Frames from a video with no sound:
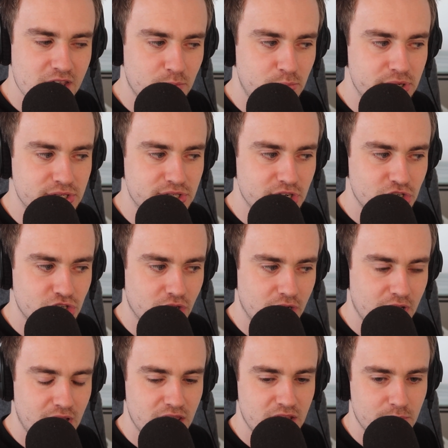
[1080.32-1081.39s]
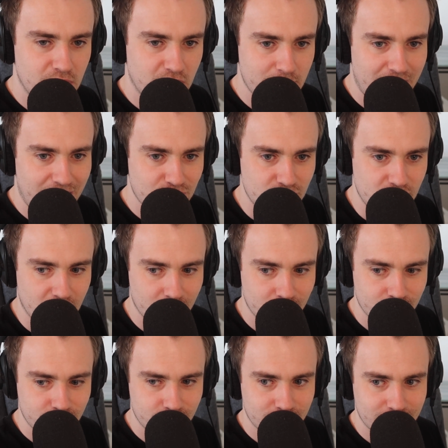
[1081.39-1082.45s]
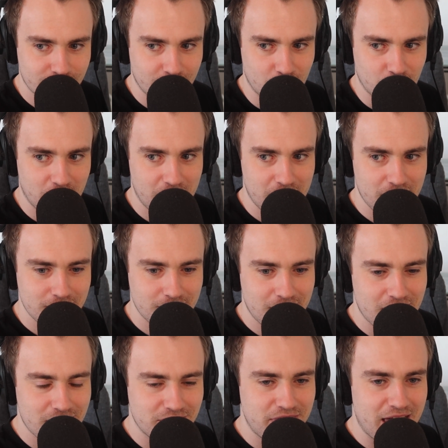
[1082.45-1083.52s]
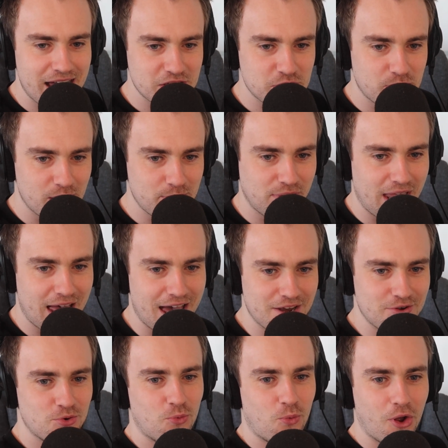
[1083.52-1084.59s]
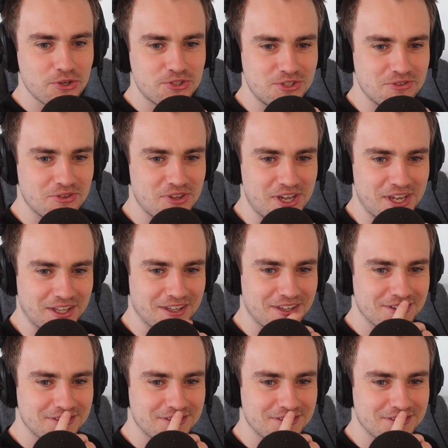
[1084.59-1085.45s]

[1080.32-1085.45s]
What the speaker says: a position in the McMafia. Okay, that's my plan. What do you think?